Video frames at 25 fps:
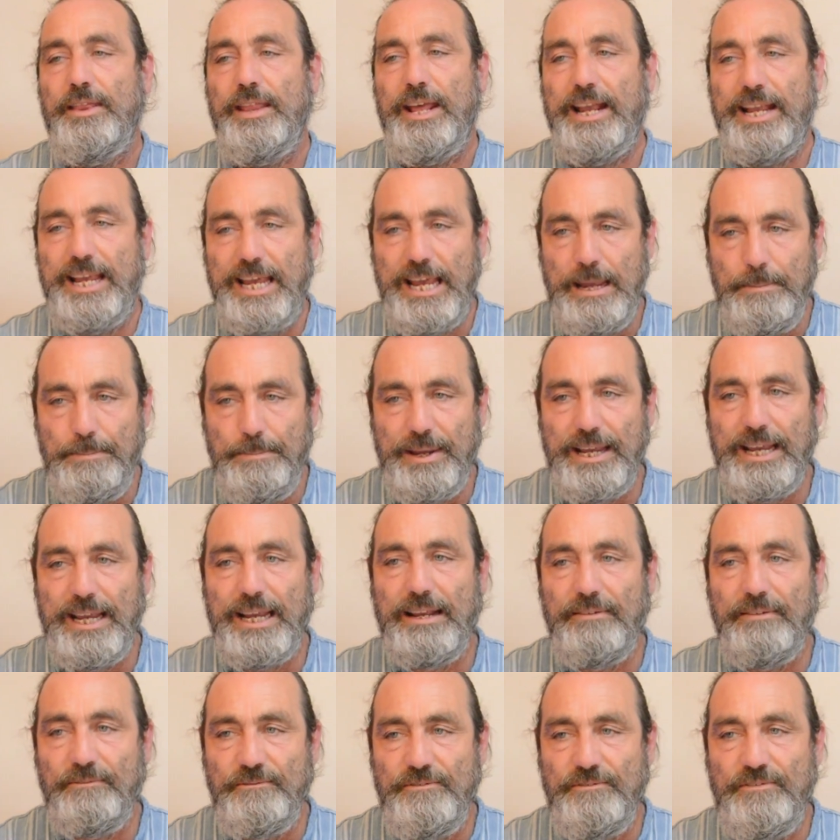They're keeping
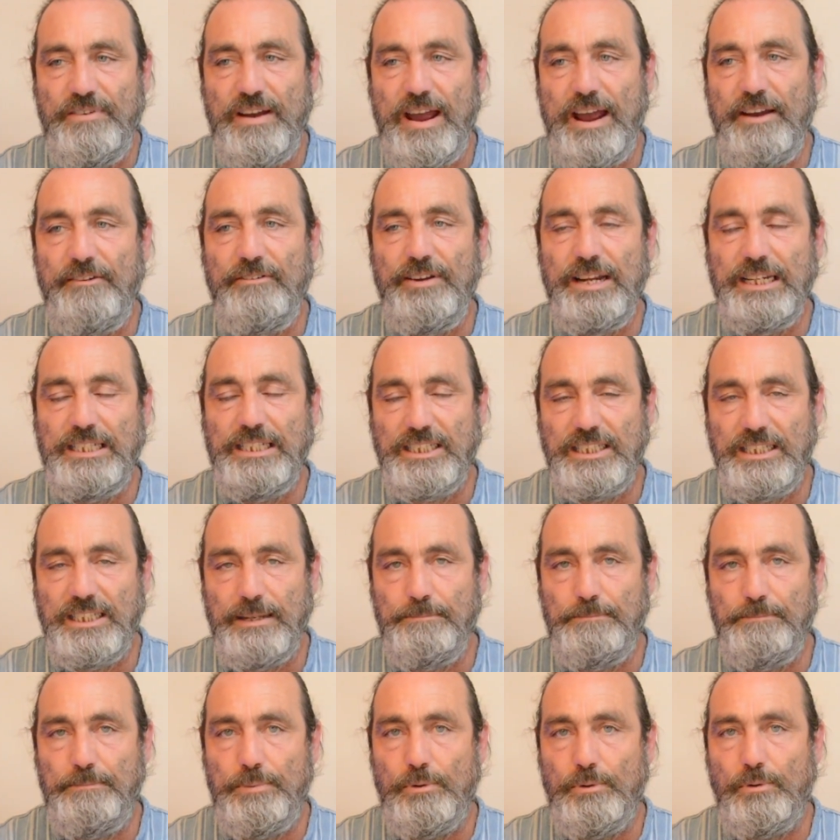it very
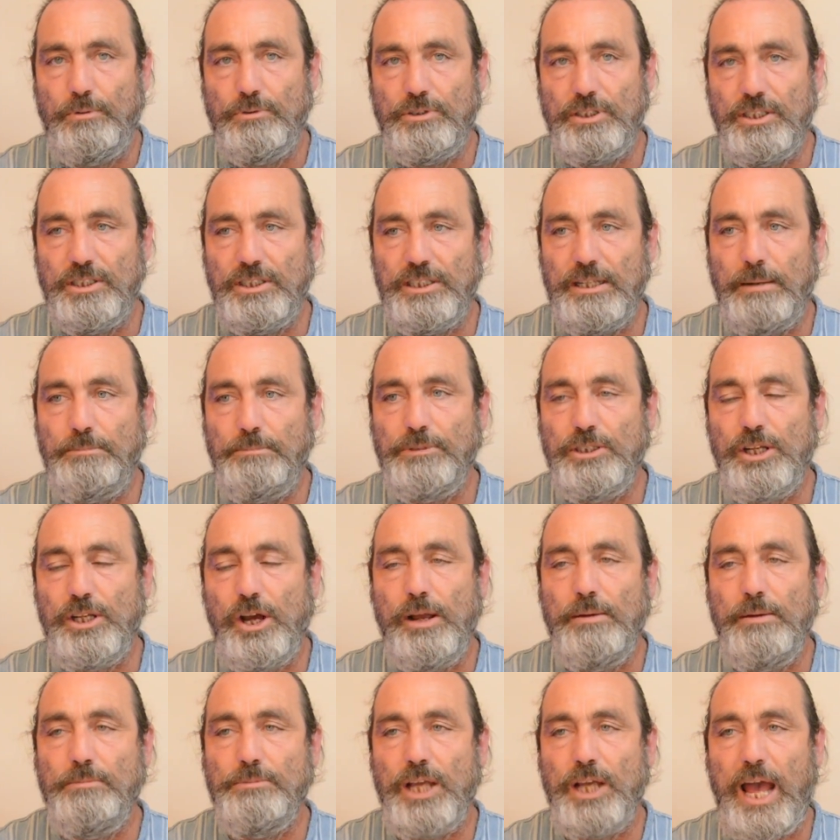simple. So
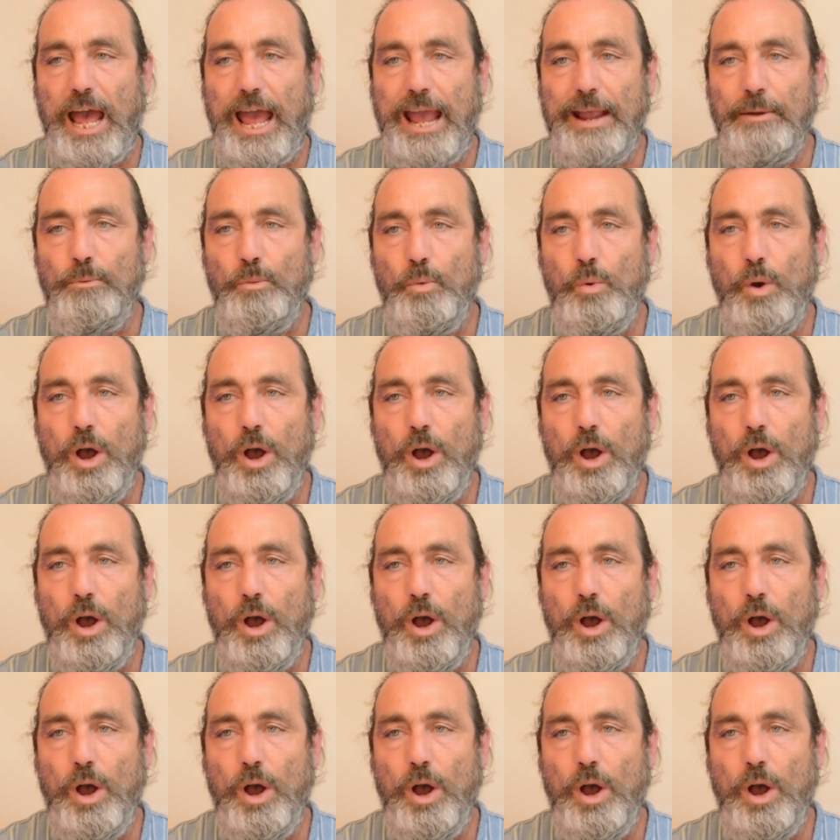sometimes a